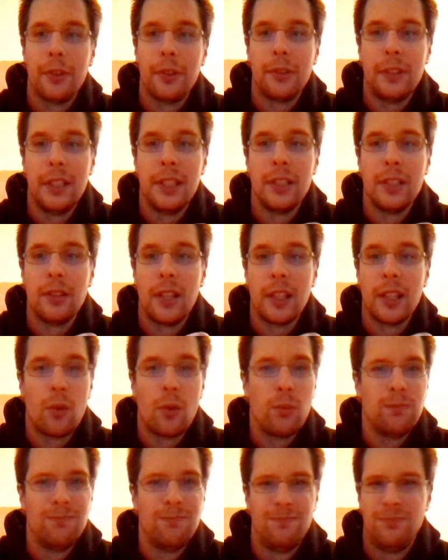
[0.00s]
to clean it like
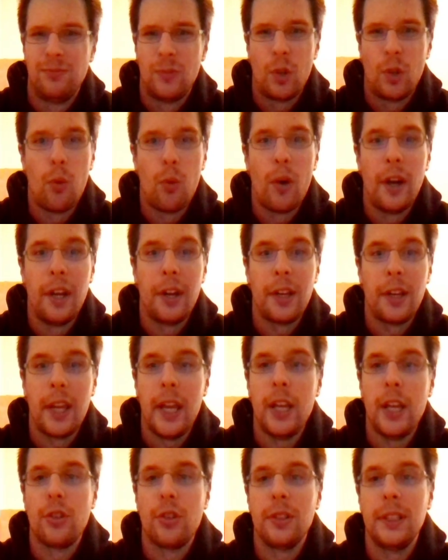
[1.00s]
quite
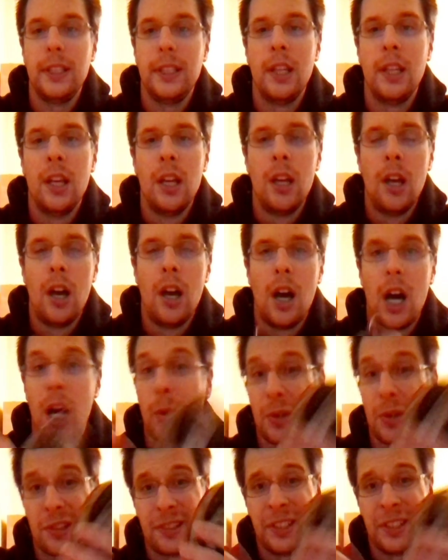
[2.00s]
occasionally. I
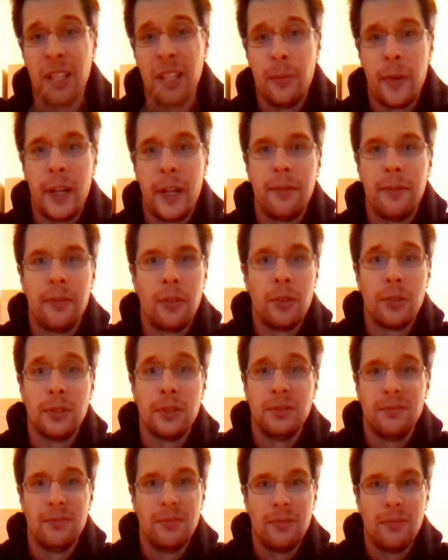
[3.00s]
was cleaning mine for
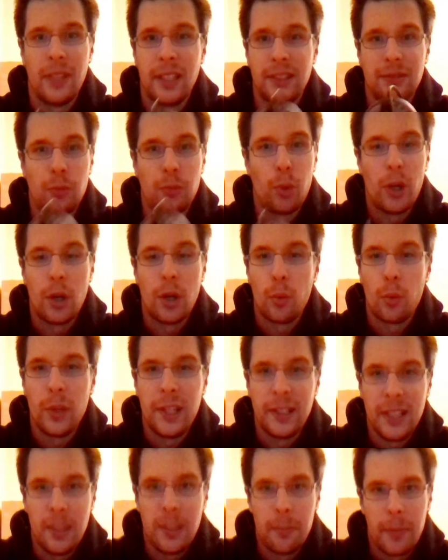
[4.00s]
like on a
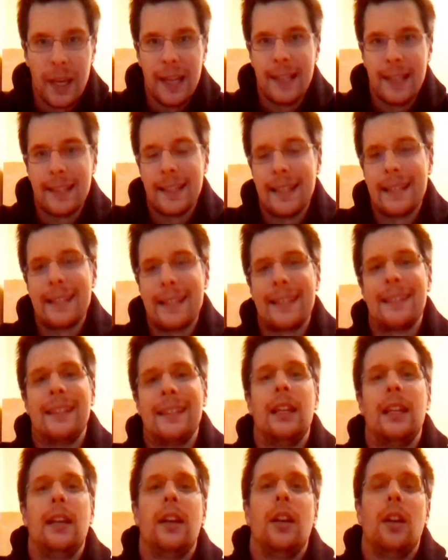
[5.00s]
weekly basis,
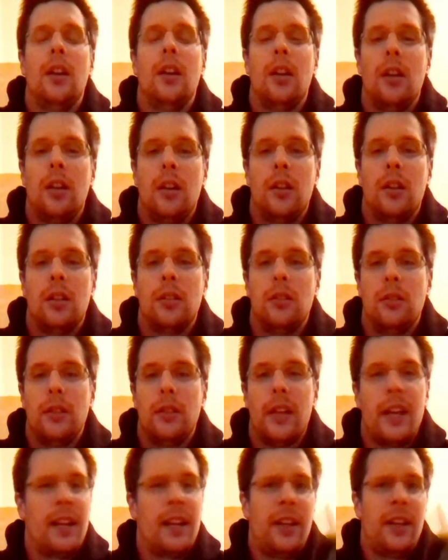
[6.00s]

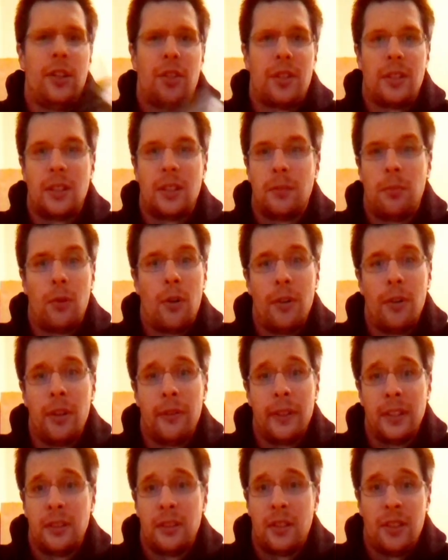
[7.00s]
and then I just got bored of
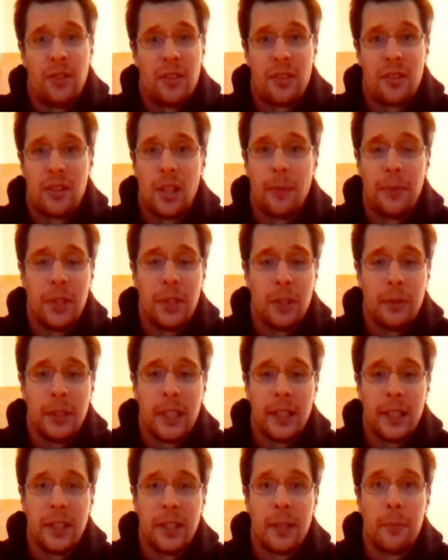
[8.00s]
it and I just stopped doing
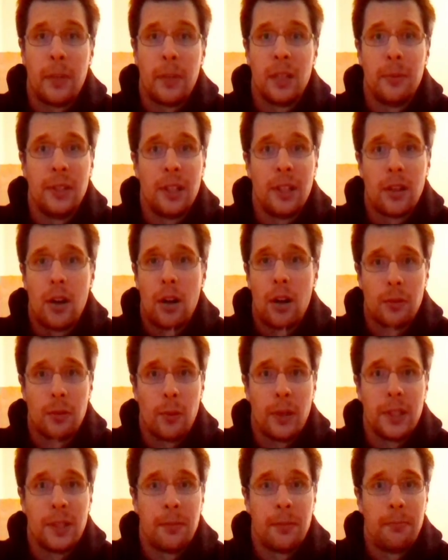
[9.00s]
it. That might be the cause
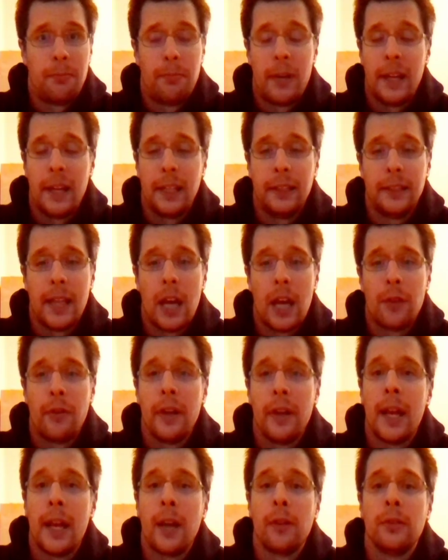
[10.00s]
why it's breaking down
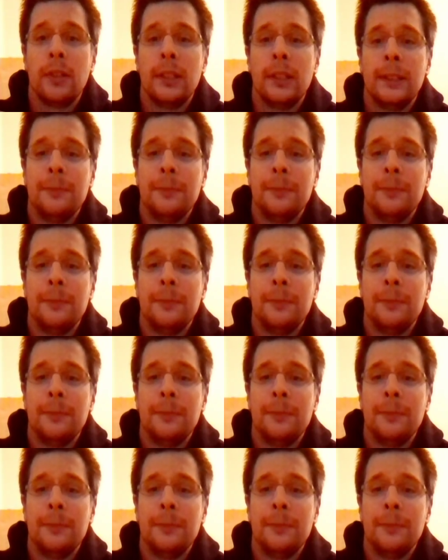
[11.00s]
right now.